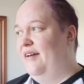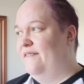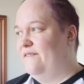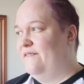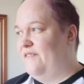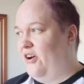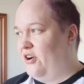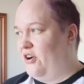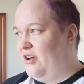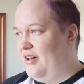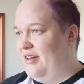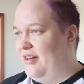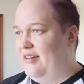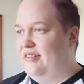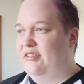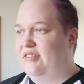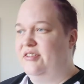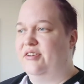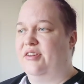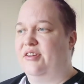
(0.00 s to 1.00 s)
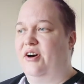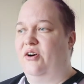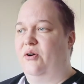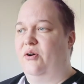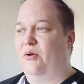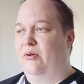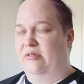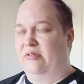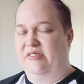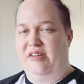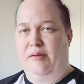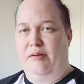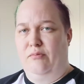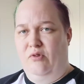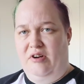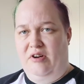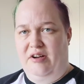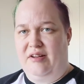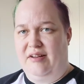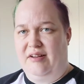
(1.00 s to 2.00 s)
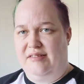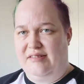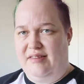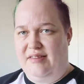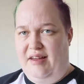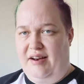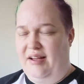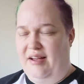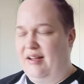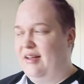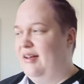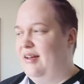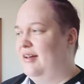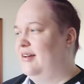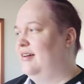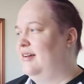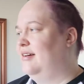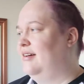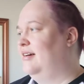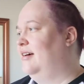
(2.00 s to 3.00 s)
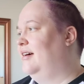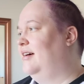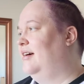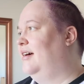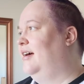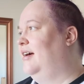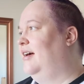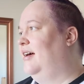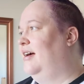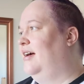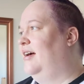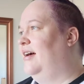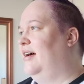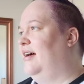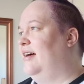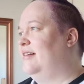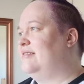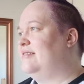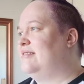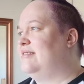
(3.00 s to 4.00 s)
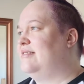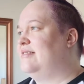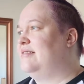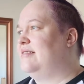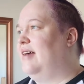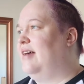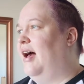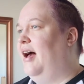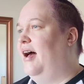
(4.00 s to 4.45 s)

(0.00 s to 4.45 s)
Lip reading: very into the whole seamwork aesthetic. It's